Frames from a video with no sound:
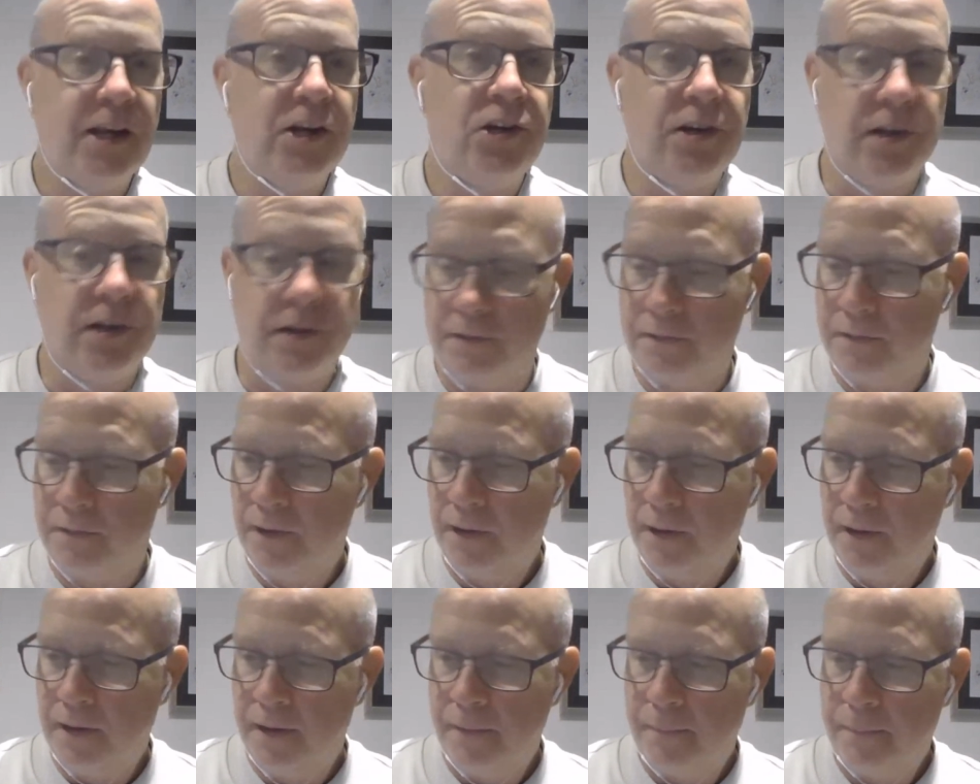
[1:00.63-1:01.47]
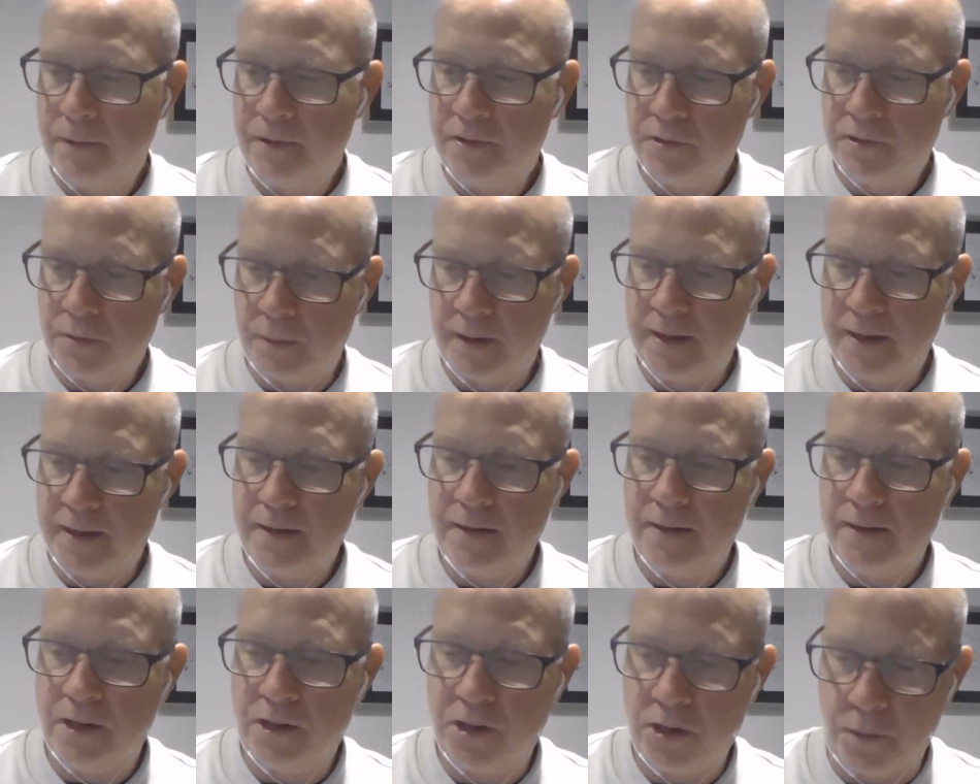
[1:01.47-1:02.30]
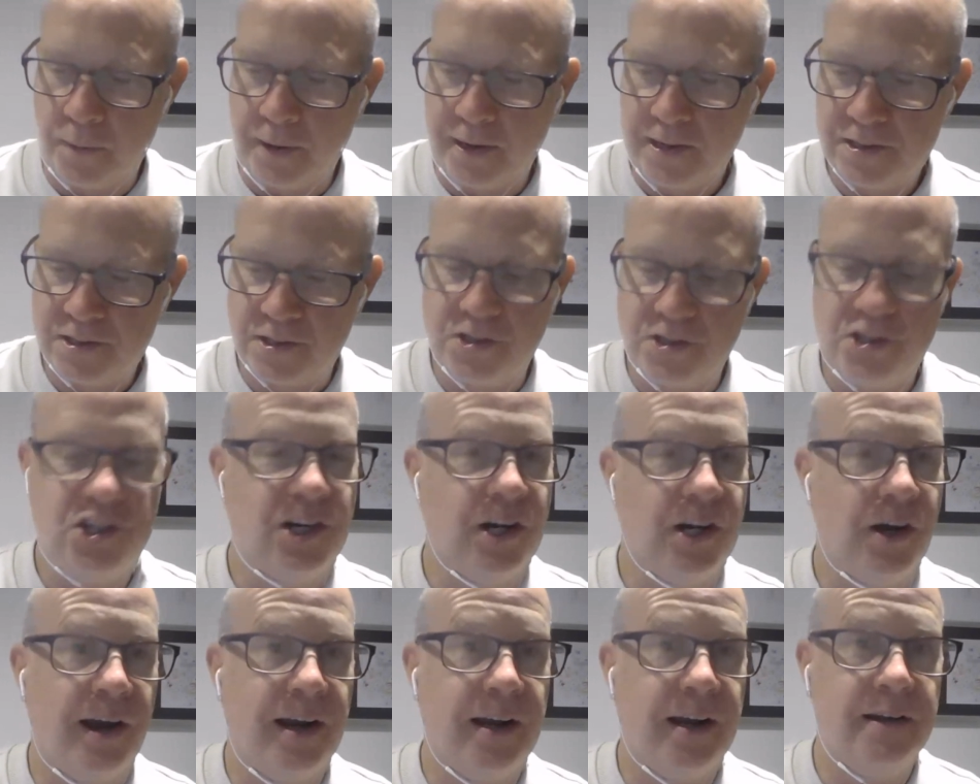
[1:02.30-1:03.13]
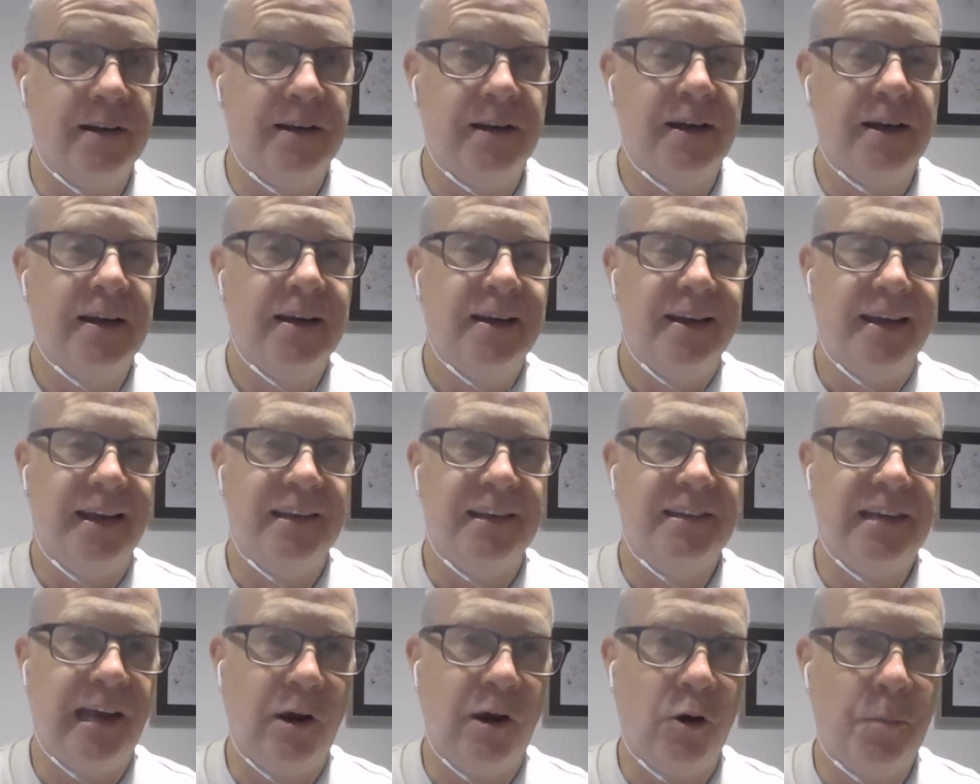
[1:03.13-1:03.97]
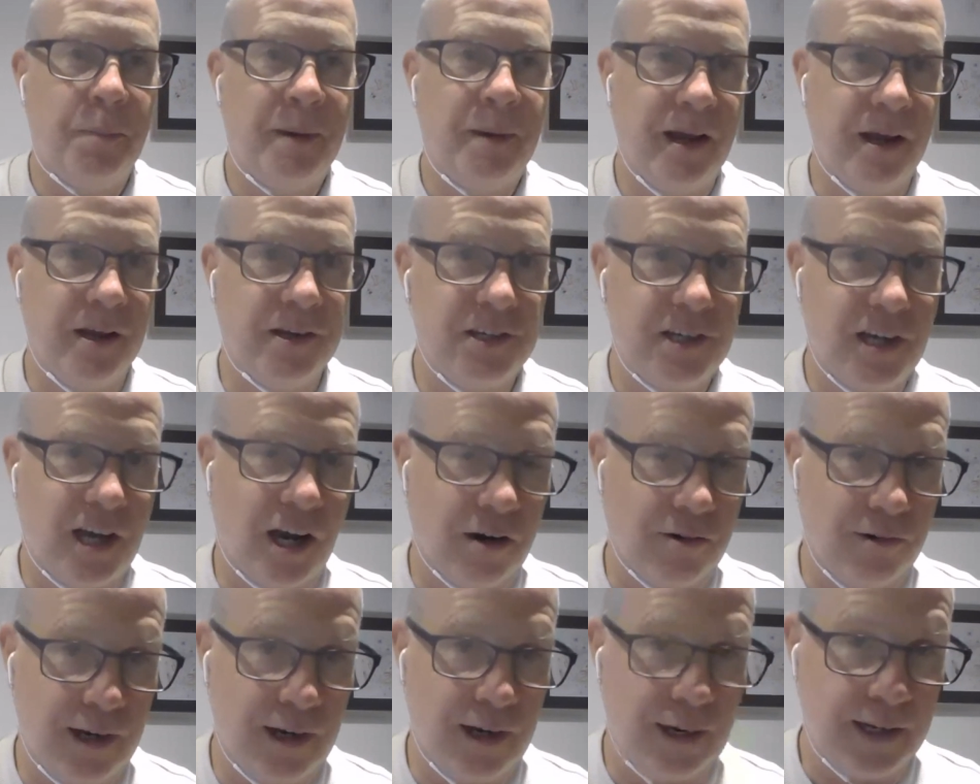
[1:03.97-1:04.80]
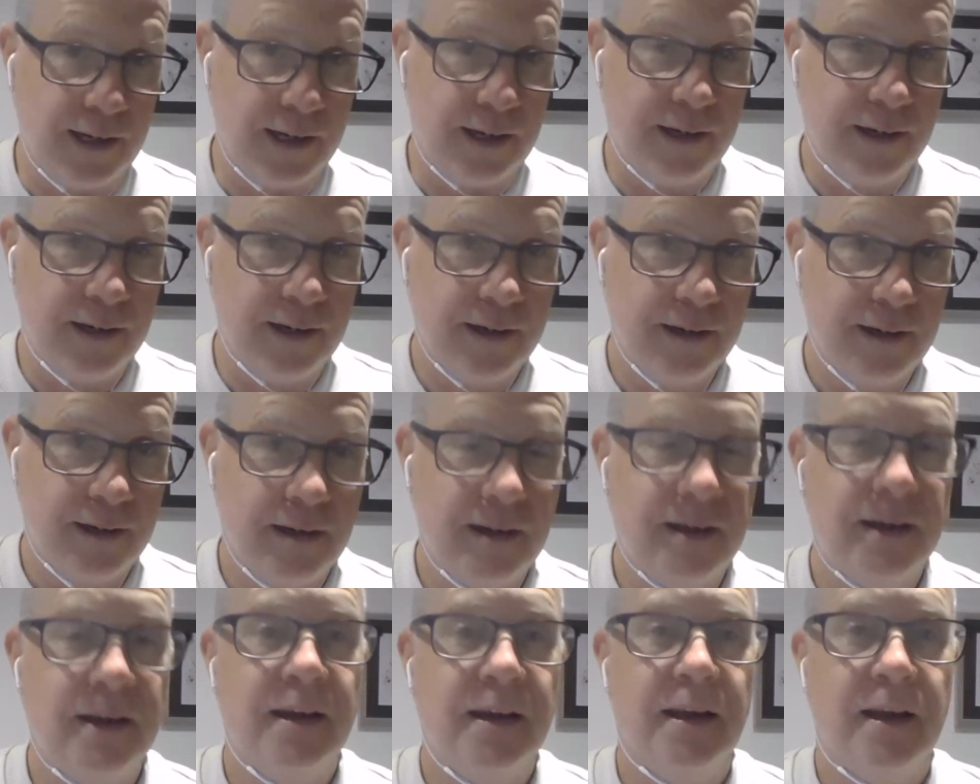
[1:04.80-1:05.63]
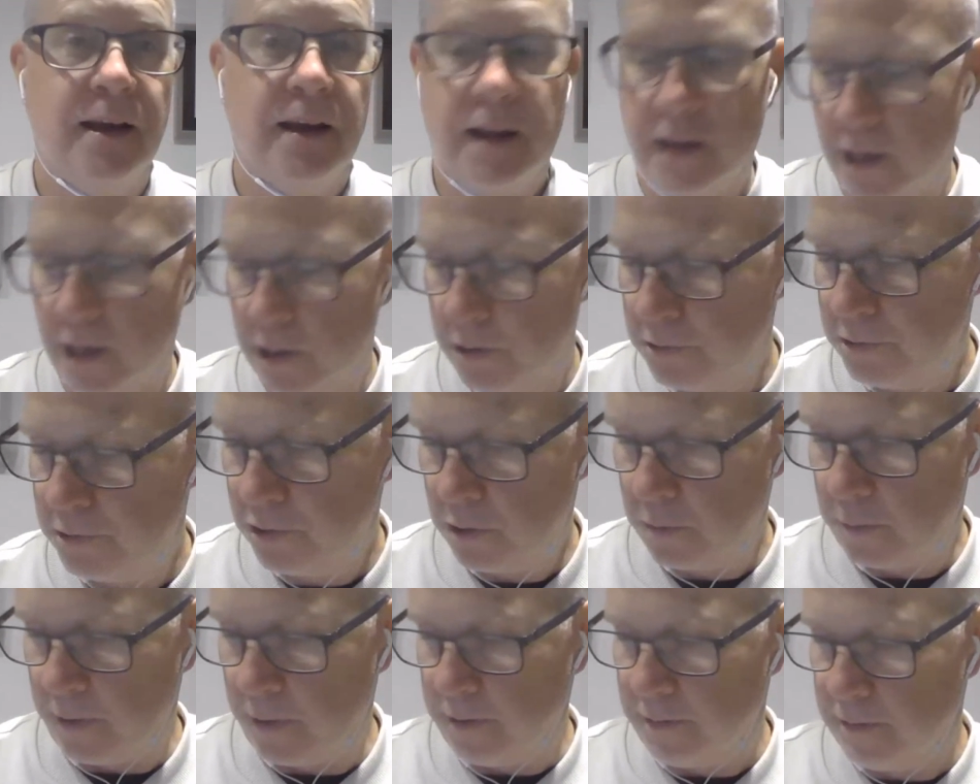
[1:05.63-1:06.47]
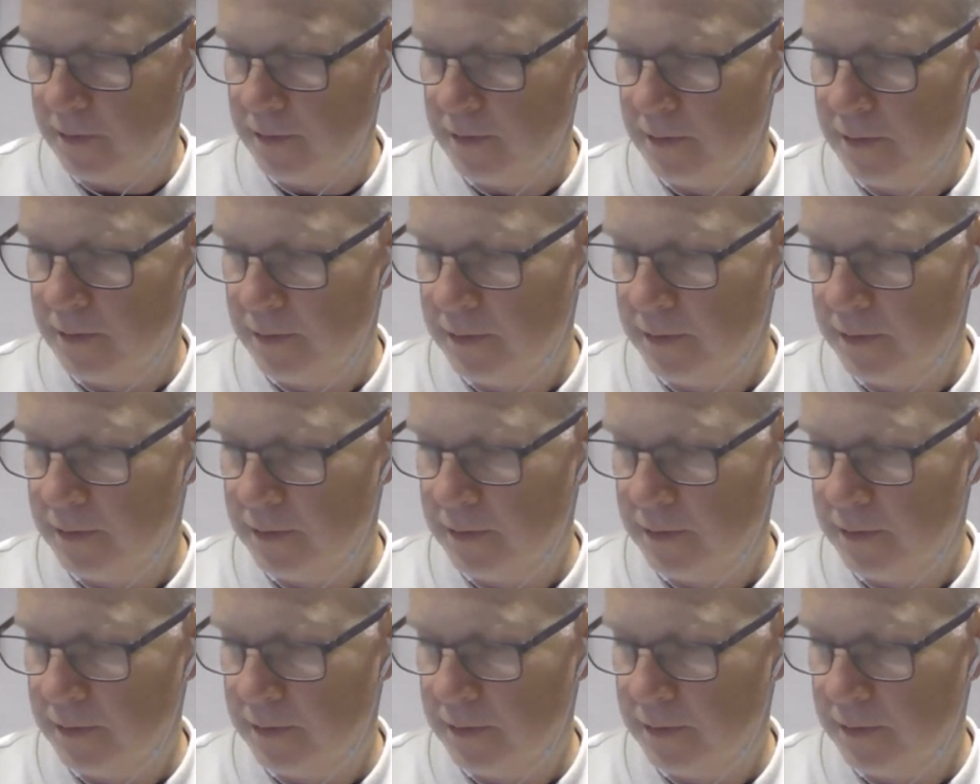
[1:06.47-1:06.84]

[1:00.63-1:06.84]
issue between the US and China is helping us currently," closed quote.